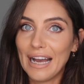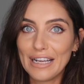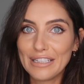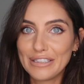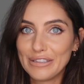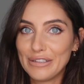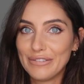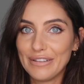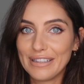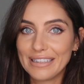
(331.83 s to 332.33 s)
I
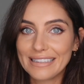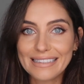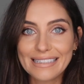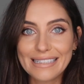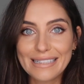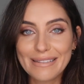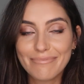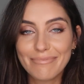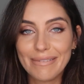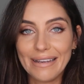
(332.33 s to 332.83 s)
don't know if I can
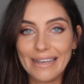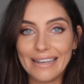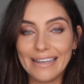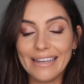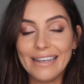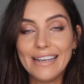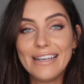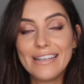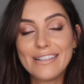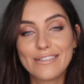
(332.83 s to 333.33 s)
keep it.
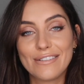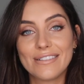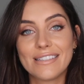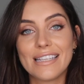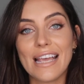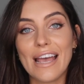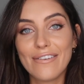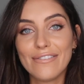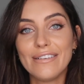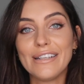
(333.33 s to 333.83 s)
So
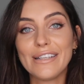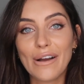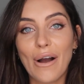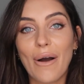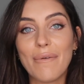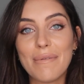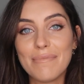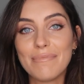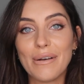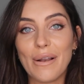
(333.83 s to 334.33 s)
definitely
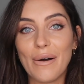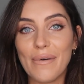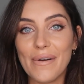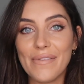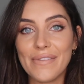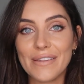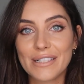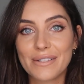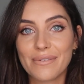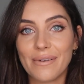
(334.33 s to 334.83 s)
comment below
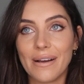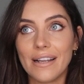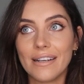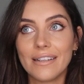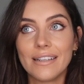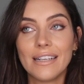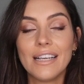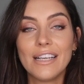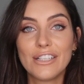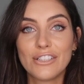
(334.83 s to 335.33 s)
on this
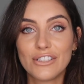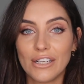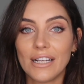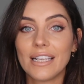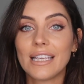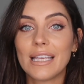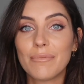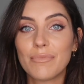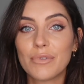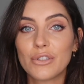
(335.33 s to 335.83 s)
one. Should I
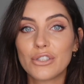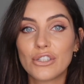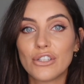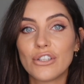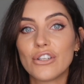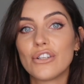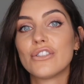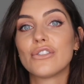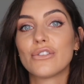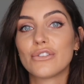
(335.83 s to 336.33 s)
keep the
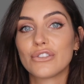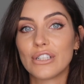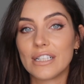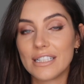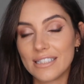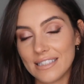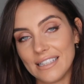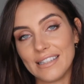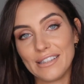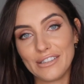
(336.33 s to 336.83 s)
shirt or should
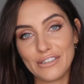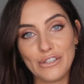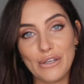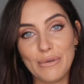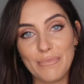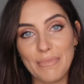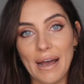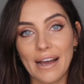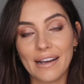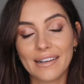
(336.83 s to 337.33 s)
I send the
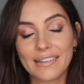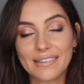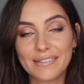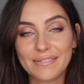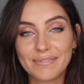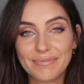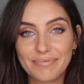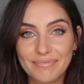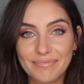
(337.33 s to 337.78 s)
shirt back?